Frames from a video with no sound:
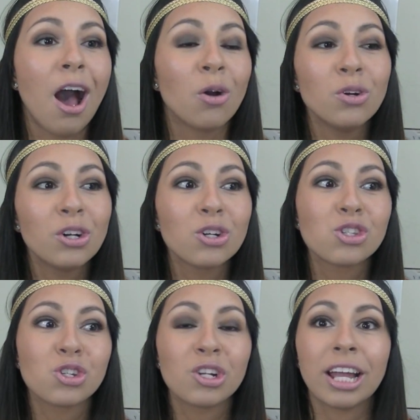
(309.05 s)
Who
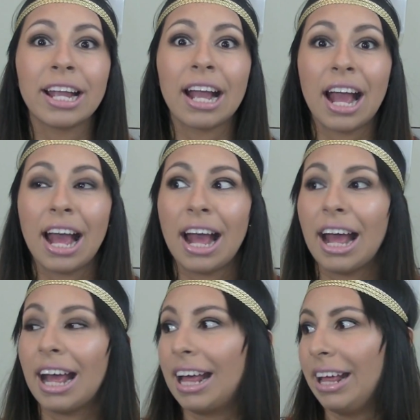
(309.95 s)
goes through, like,
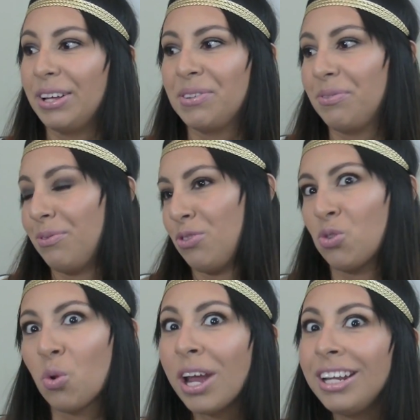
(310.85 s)

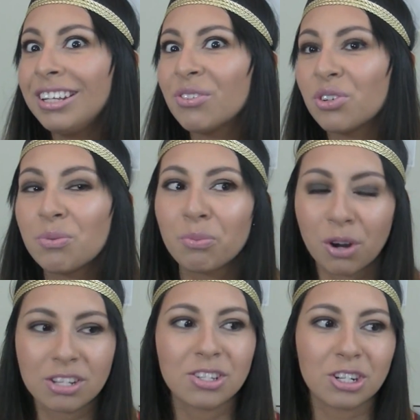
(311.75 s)
20 different
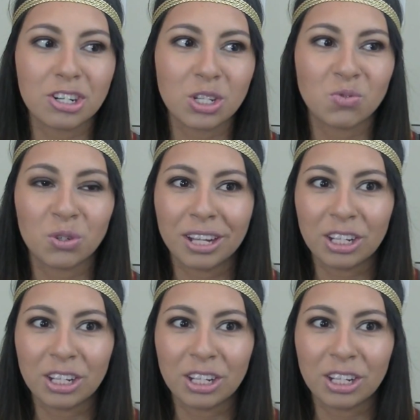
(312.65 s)
bronzers from,